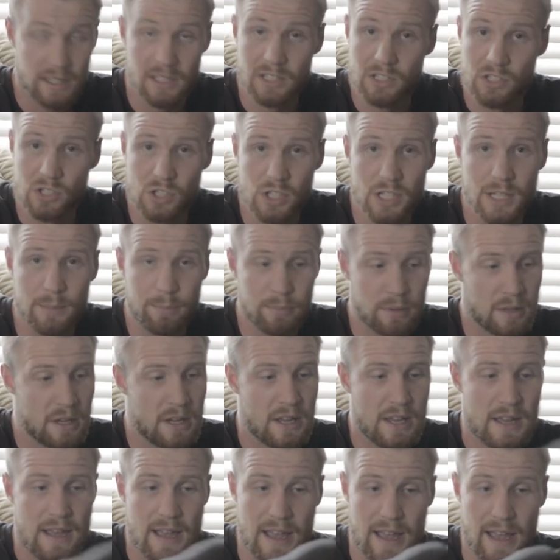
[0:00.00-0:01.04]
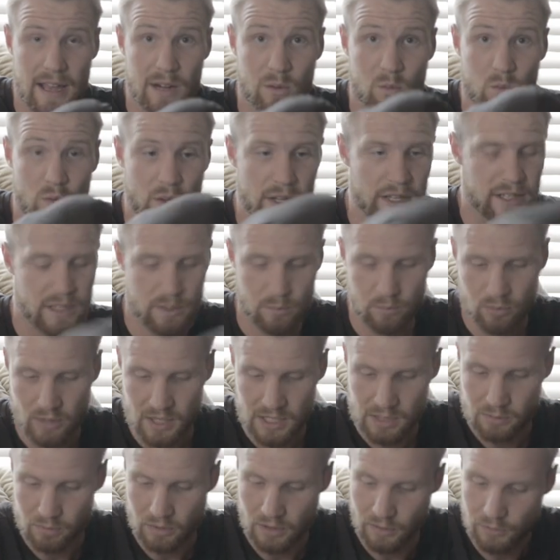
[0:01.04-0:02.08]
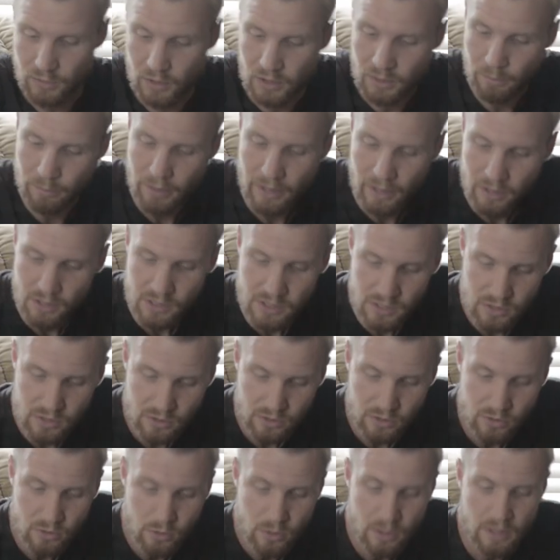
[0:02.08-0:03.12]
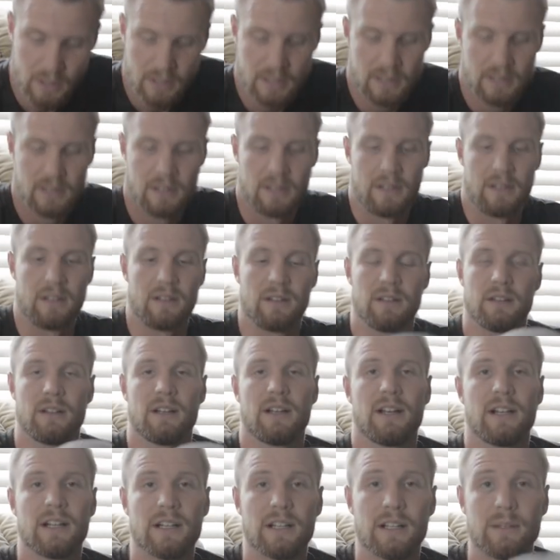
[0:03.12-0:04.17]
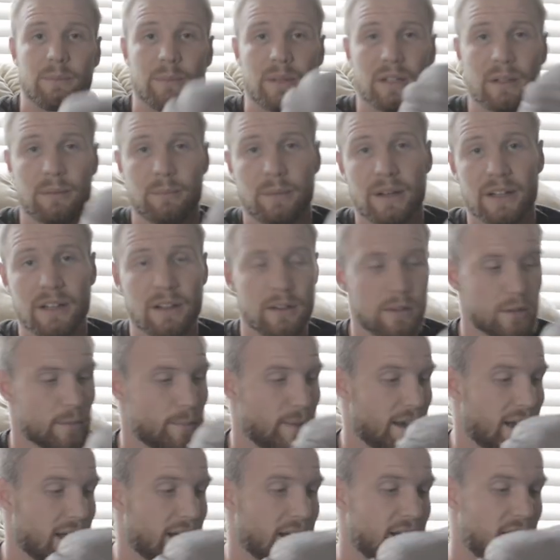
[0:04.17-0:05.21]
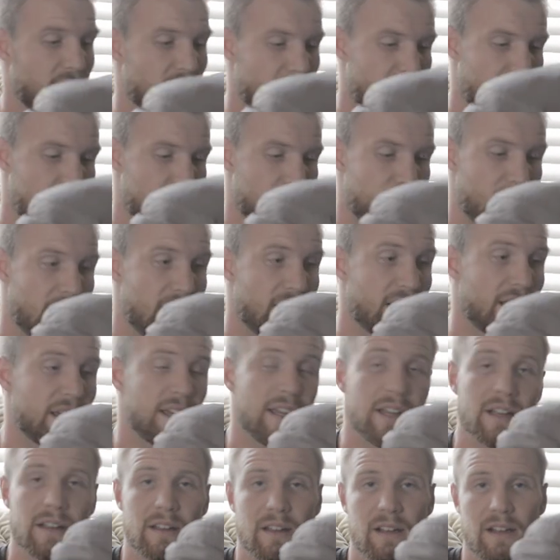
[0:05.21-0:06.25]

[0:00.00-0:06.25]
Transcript: is cheap and way compressible. If you compare it to my other bag, my,